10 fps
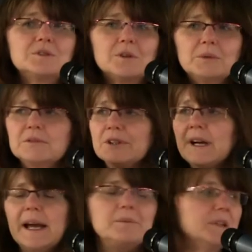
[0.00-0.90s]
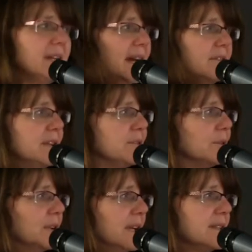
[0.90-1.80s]
So we're very happy to have the other
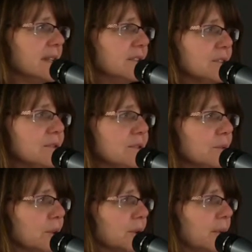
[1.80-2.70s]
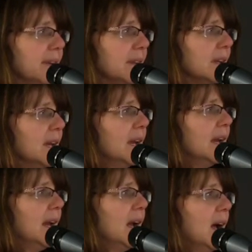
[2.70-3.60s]
organizations to work with.
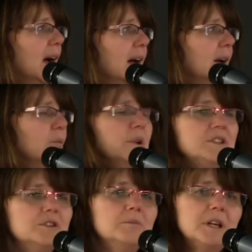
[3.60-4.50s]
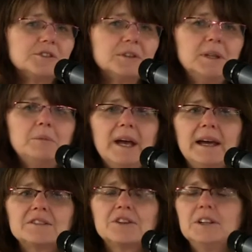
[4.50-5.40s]
We do measure
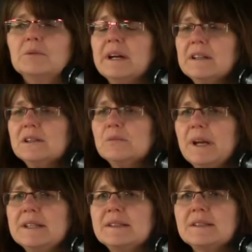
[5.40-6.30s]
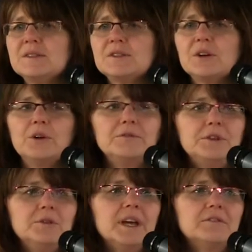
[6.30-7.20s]
impact on a regular basis. So
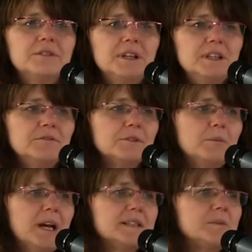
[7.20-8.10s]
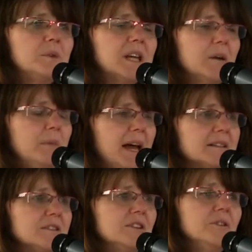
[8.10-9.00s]
if you get funding from us, we'll come
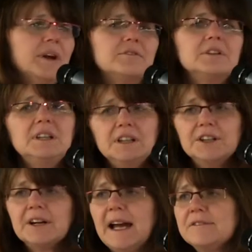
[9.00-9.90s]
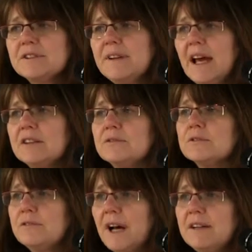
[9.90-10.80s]
back to you every year after that
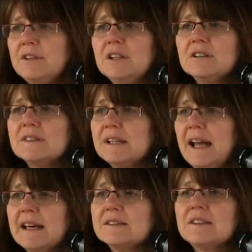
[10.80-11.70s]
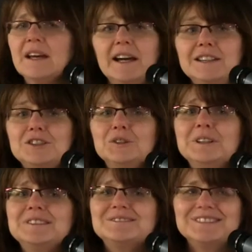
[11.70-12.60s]
for 5 years and ask you, how you
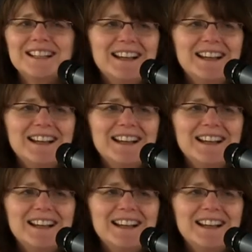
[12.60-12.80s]
doing?